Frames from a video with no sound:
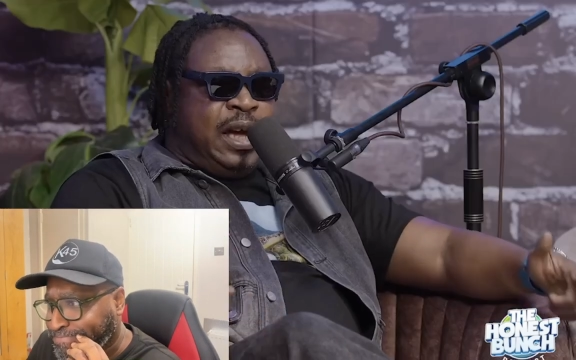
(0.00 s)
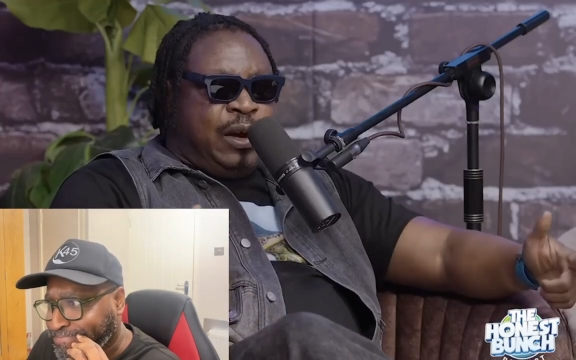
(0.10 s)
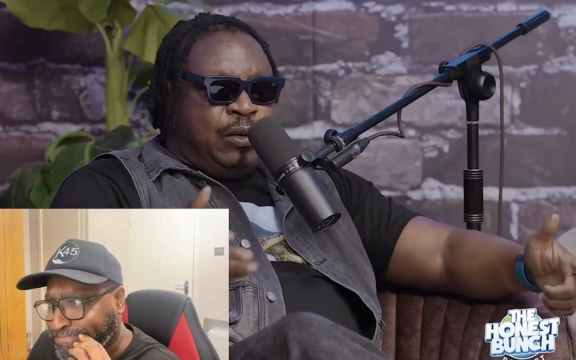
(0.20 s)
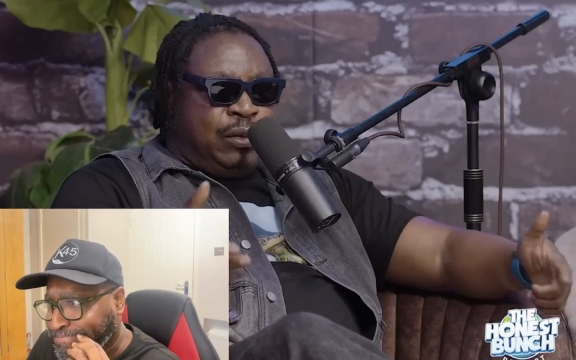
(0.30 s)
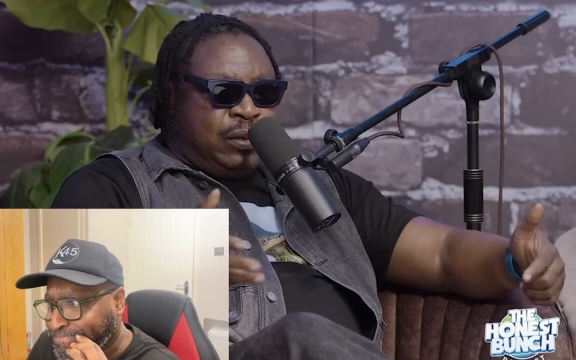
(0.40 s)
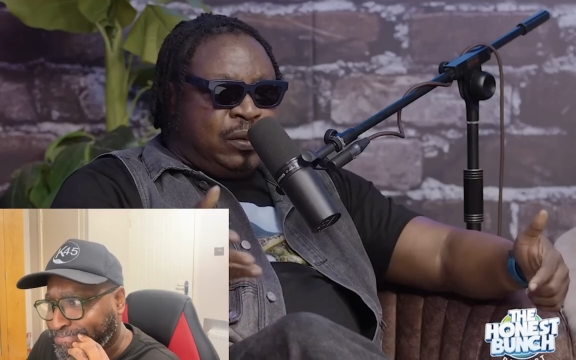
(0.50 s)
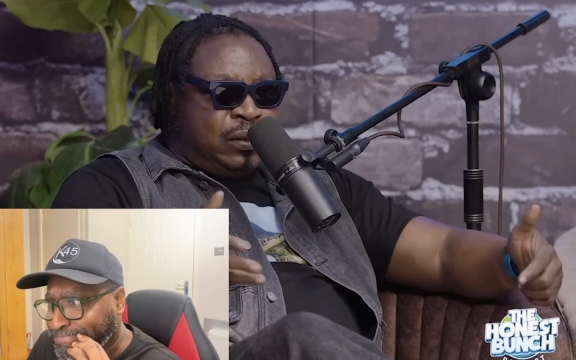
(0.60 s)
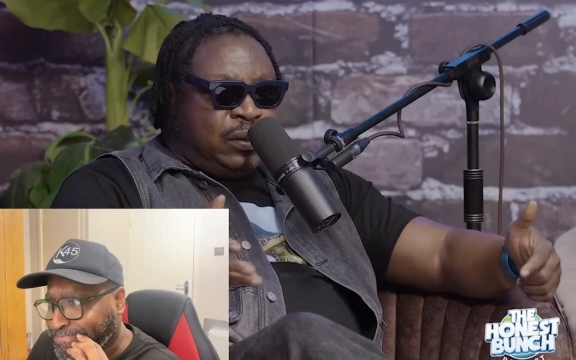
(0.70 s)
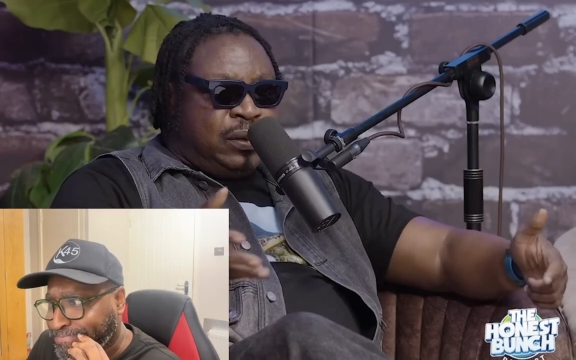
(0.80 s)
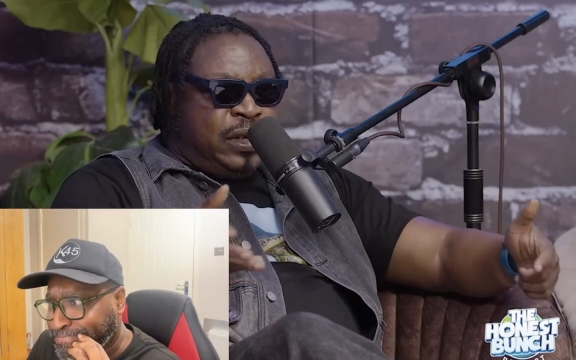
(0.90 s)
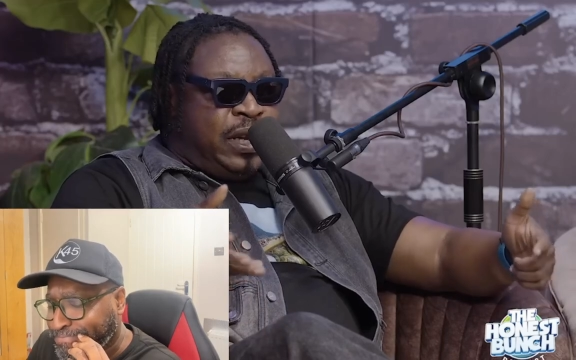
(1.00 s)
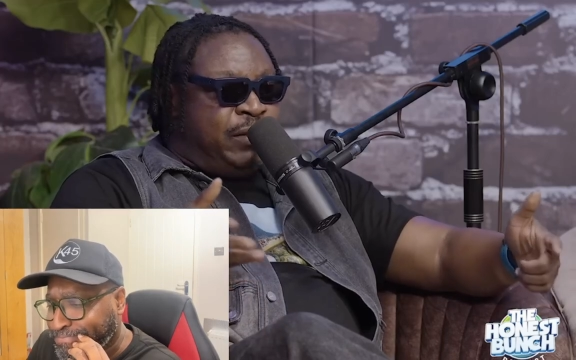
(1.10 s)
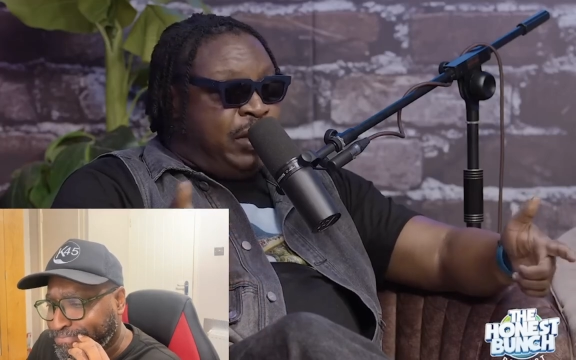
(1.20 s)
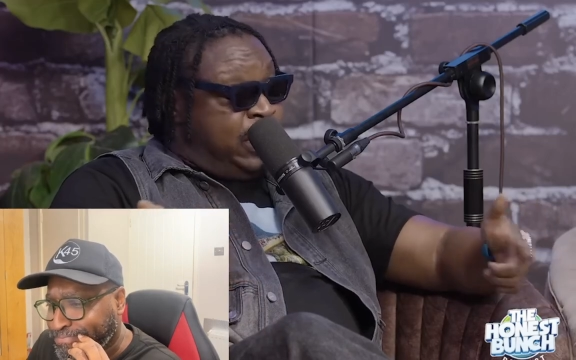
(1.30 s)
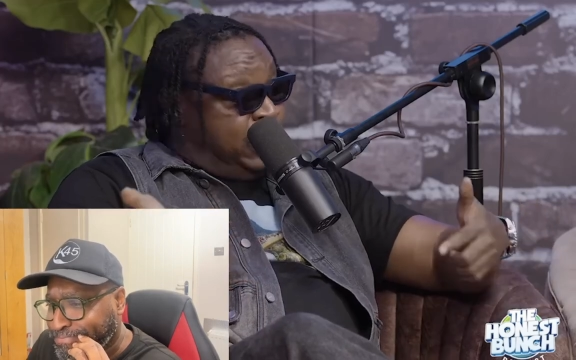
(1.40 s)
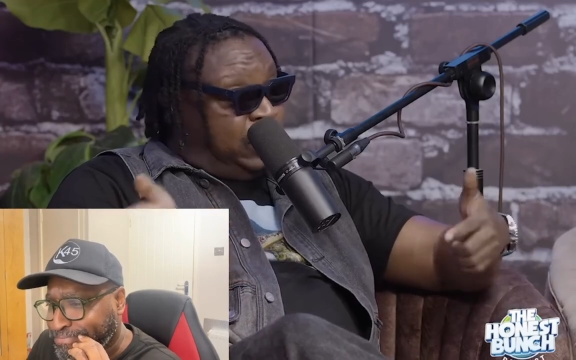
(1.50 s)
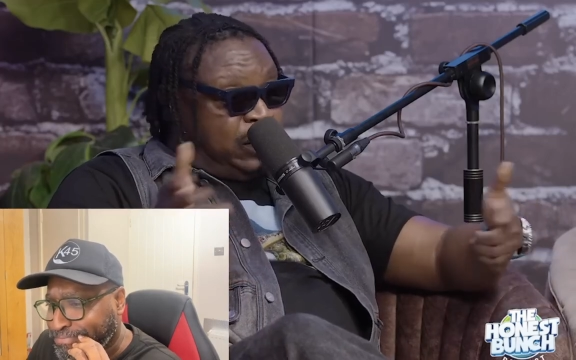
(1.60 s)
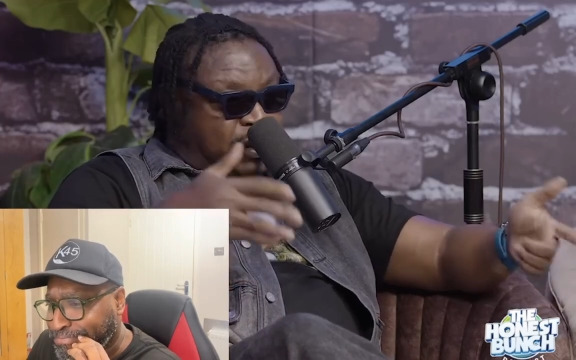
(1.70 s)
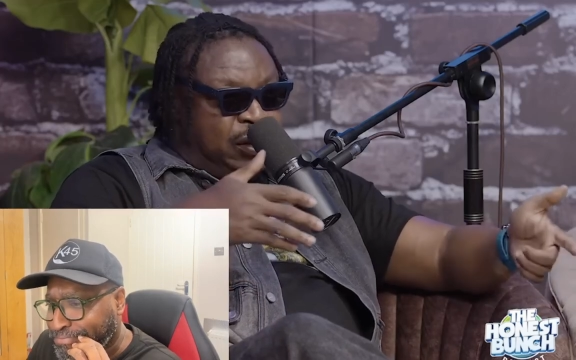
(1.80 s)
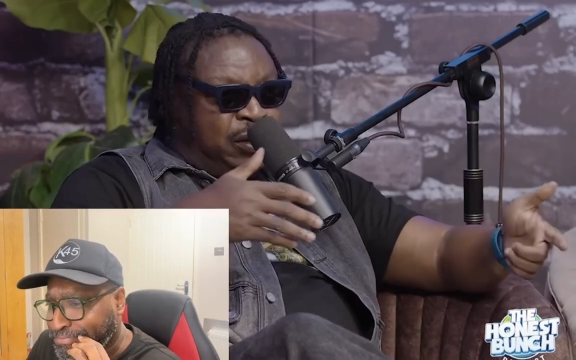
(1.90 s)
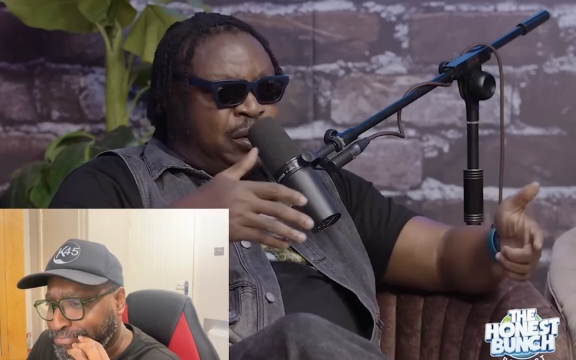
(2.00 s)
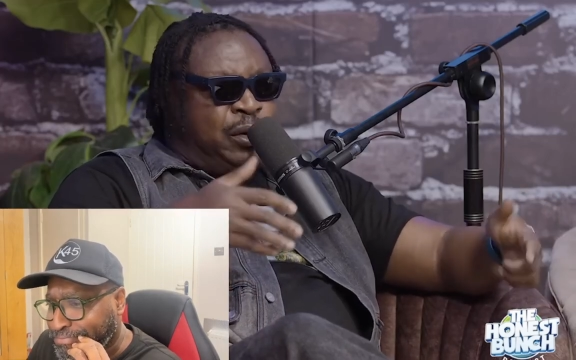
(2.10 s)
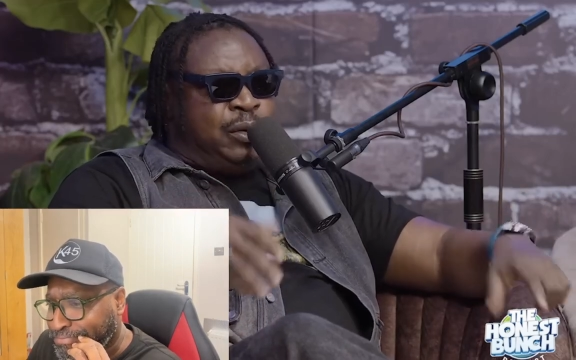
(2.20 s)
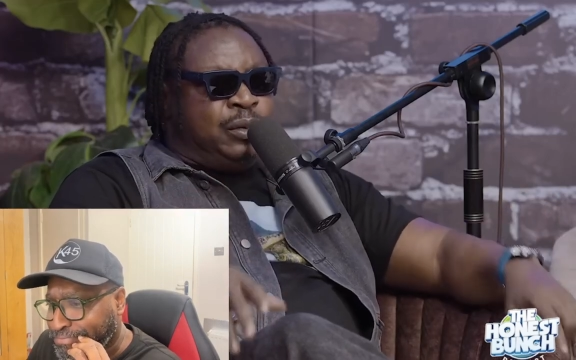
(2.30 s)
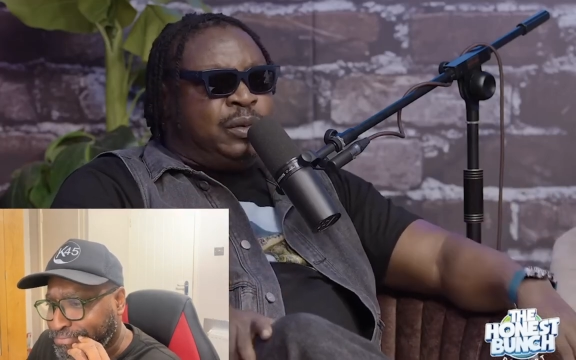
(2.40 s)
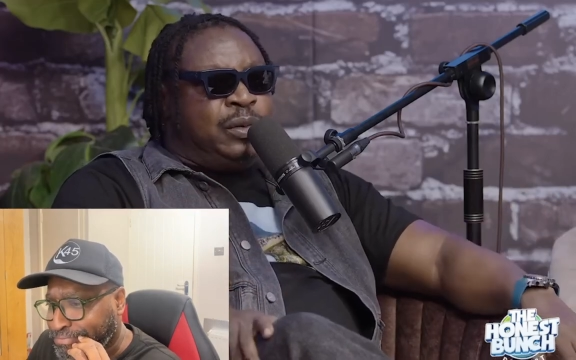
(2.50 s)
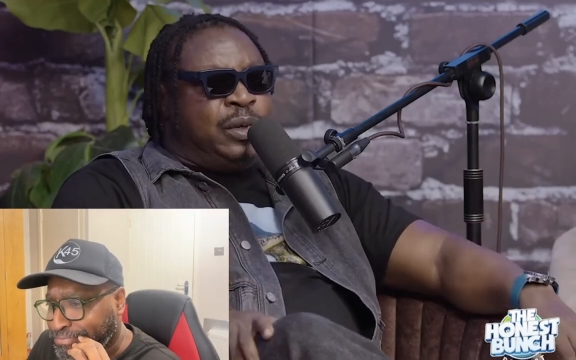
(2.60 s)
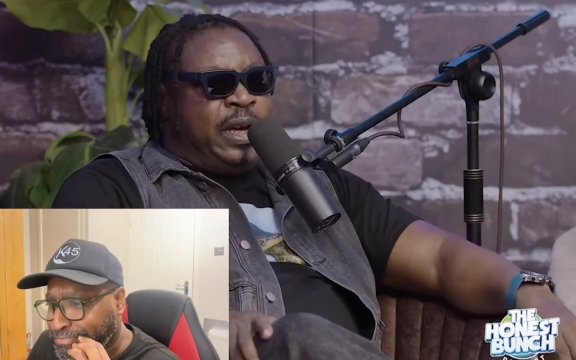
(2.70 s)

Speaker 1: now did everything, you know,